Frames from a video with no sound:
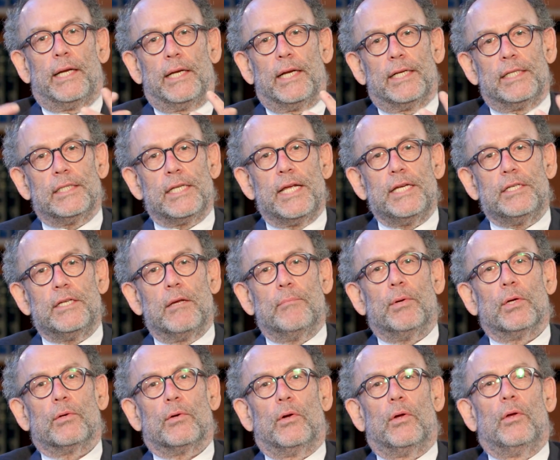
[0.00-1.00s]
and I say
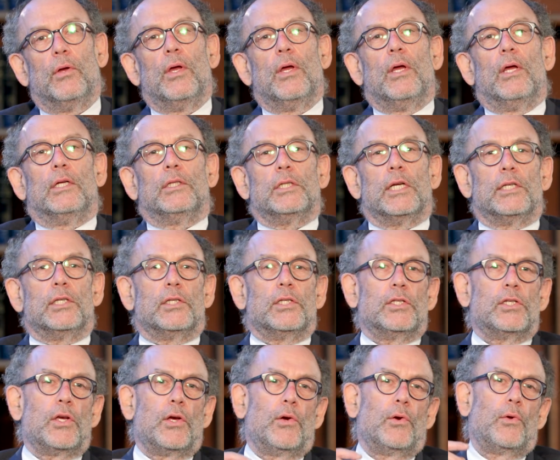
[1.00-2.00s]
typical
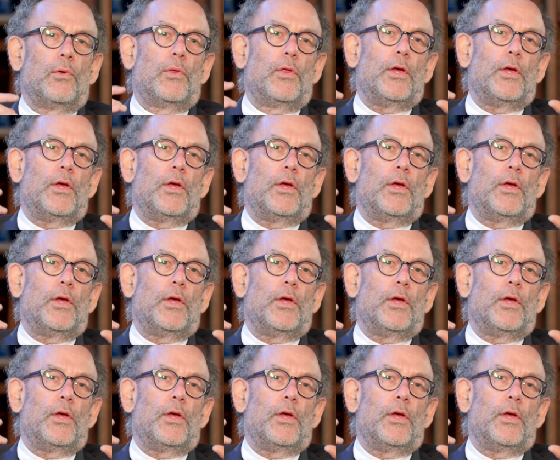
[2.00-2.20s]
just so